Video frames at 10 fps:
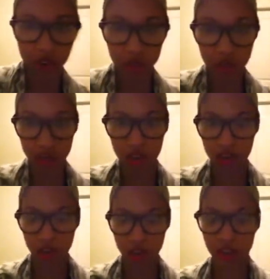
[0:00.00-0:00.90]
recruiter,
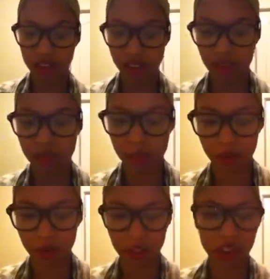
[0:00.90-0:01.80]
you get there, you meet
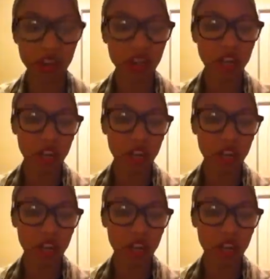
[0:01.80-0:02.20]
with her.